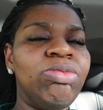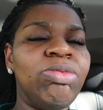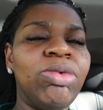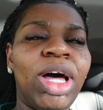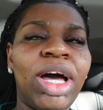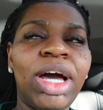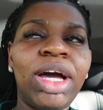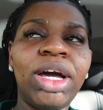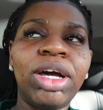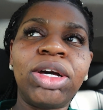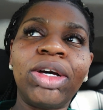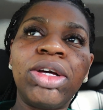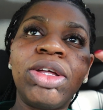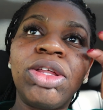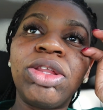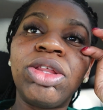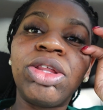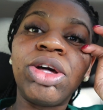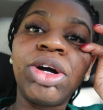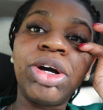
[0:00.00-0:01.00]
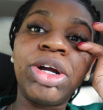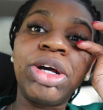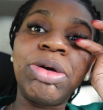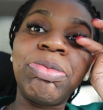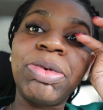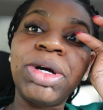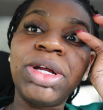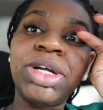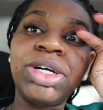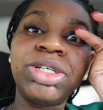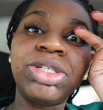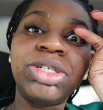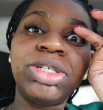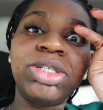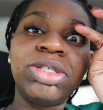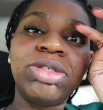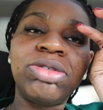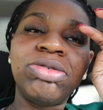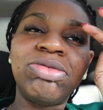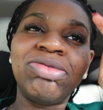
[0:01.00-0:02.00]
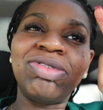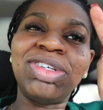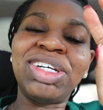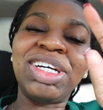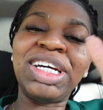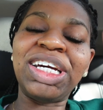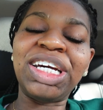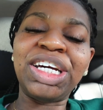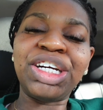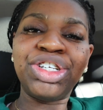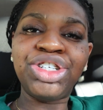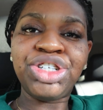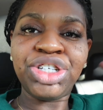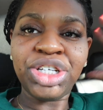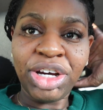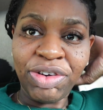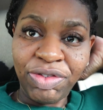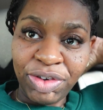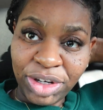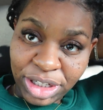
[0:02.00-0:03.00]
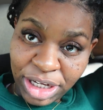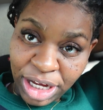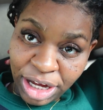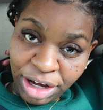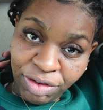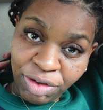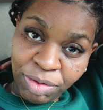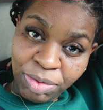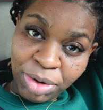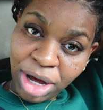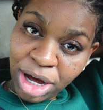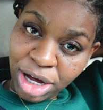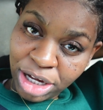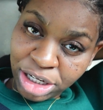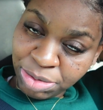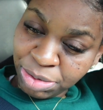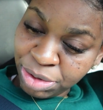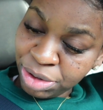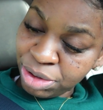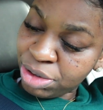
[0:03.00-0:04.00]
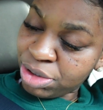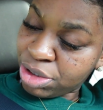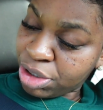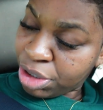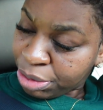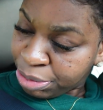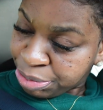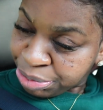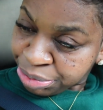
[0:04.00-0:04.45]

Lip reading: like 30 minutes ish, give or take, from the hospital. So